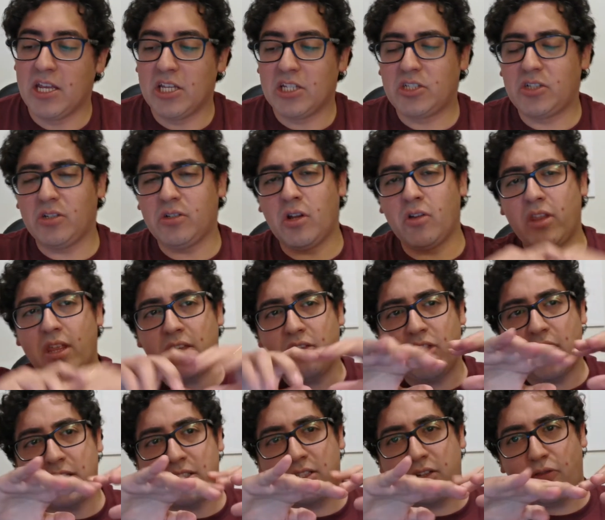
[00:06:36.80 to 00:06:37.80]
So you know that
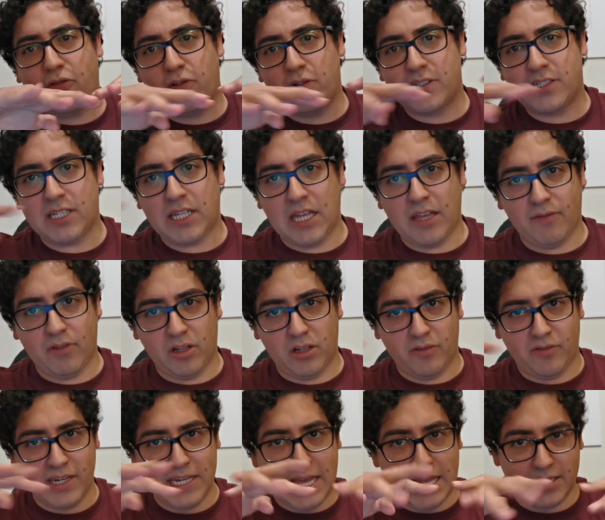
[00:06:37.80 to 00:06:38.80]
that's the first level
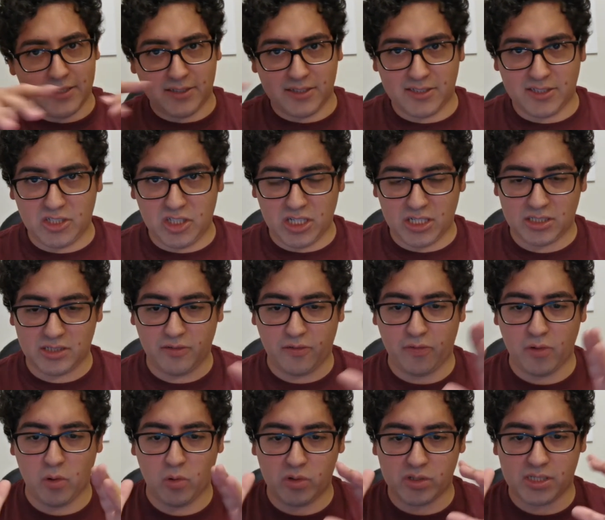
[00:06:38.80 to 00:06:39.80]
of analysis, just
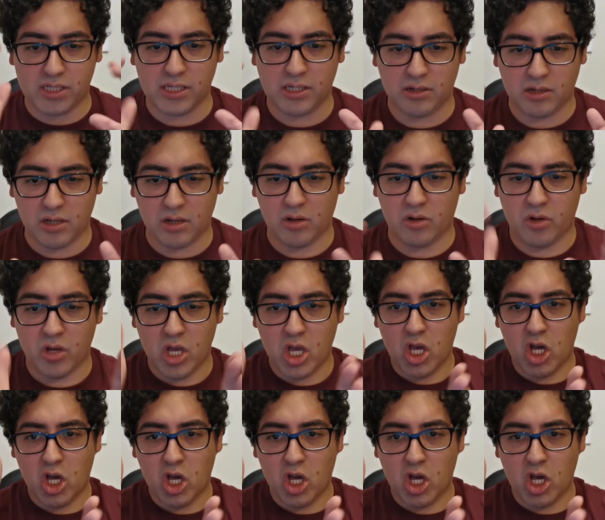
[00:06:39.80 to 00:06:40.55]
focusing, you know,